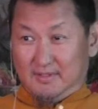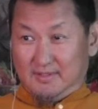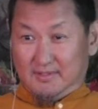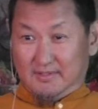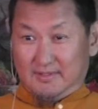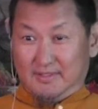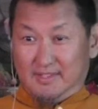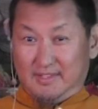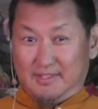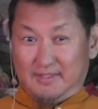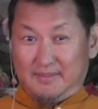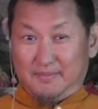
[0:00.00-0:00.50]

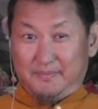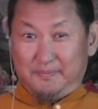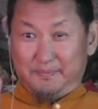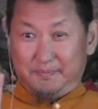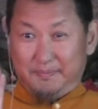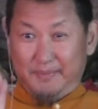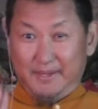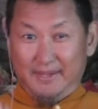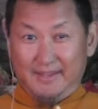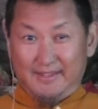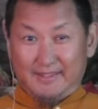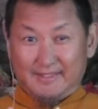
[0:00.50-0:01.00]
This.
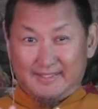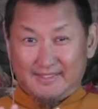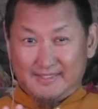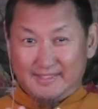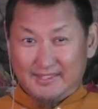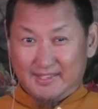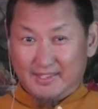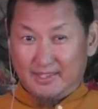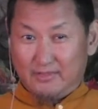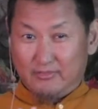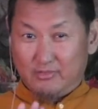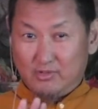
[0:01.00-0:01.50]
But
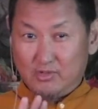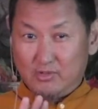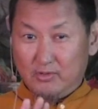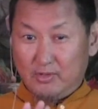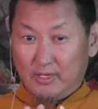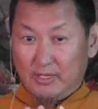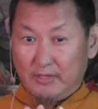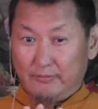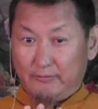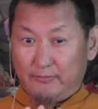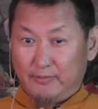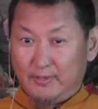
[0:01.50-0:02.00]
if you
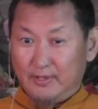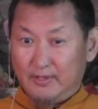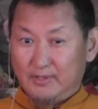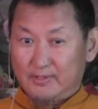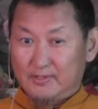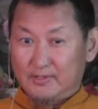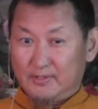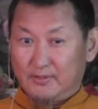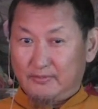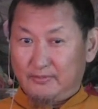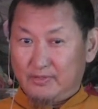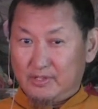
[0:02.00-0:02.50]
are
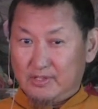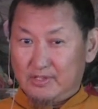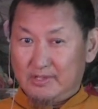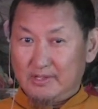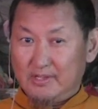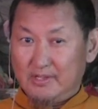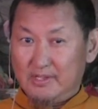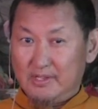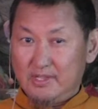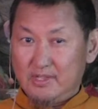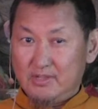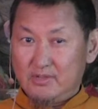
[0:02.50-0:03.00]
philosophy,
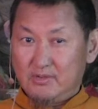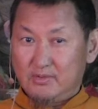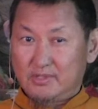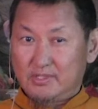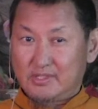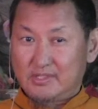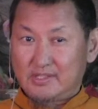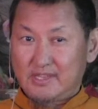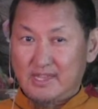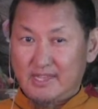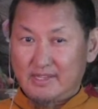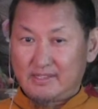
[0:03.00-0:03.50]
really you
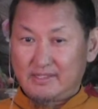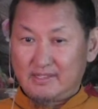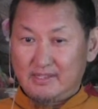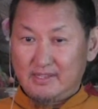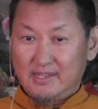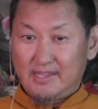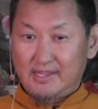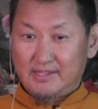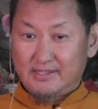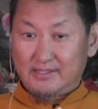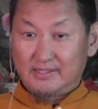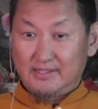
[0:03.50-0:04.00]
study
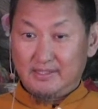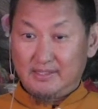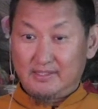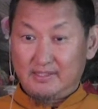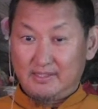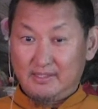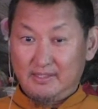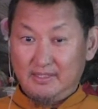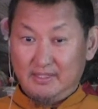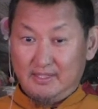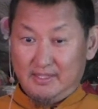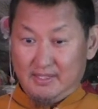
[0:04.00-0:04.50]
like this,
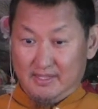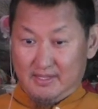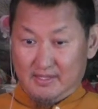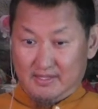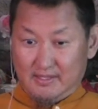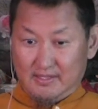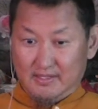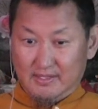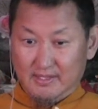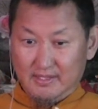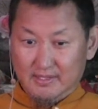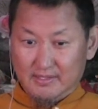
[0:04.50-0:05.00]

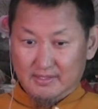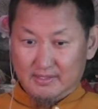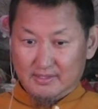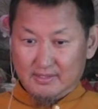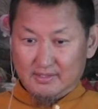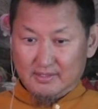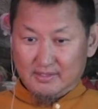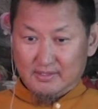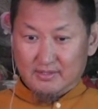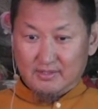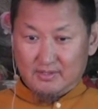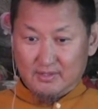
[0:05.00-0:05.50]
yes,
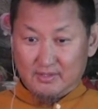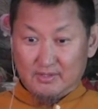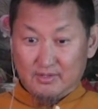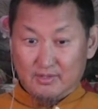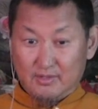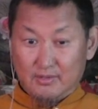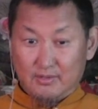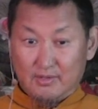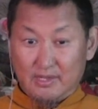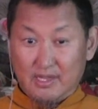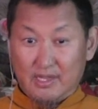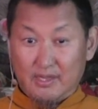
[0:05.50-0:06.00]

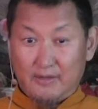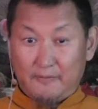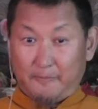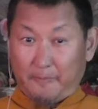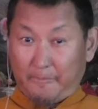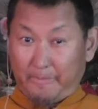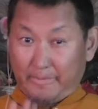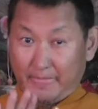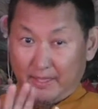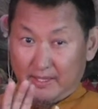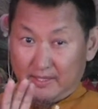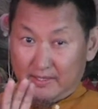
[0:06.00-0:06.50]
to now.
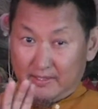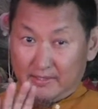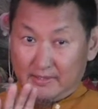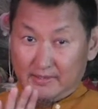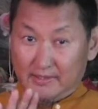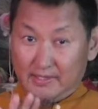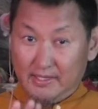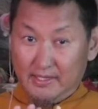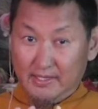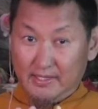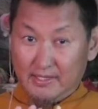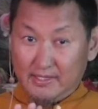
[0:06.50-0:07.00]

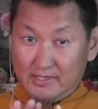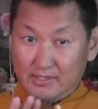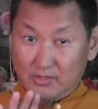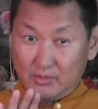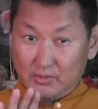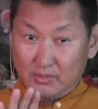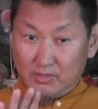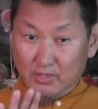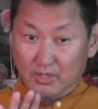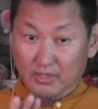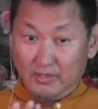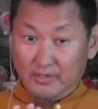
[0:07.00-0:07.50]
then is
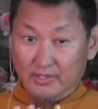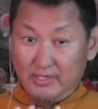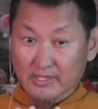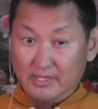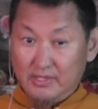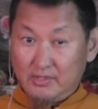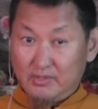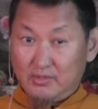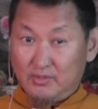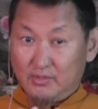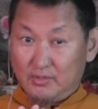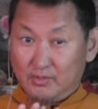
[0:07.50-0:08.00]
you don't
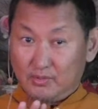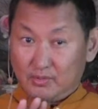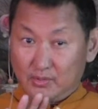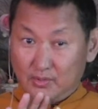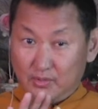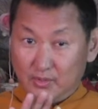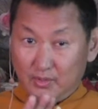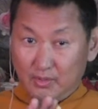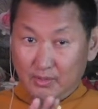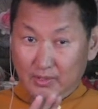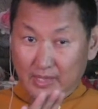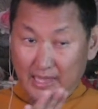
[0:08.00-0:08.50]
need to
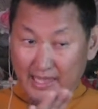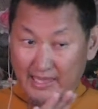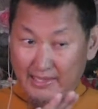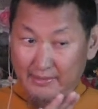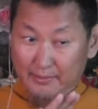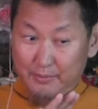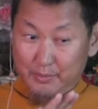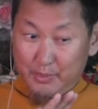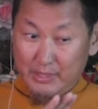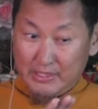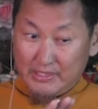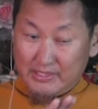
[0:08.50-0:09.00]
go
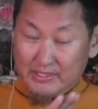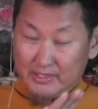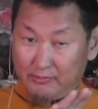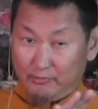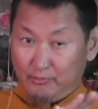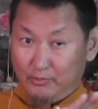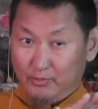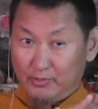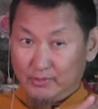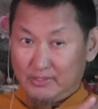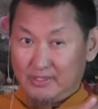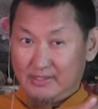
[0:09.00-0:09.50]
waiting
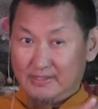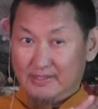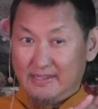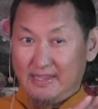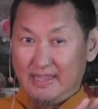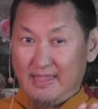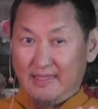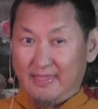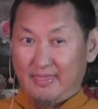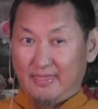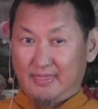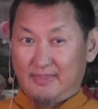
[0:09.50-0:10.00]
for the
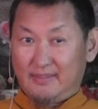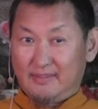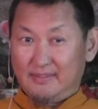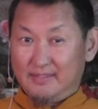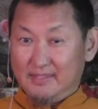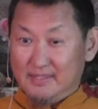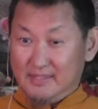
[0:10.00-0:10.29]
death.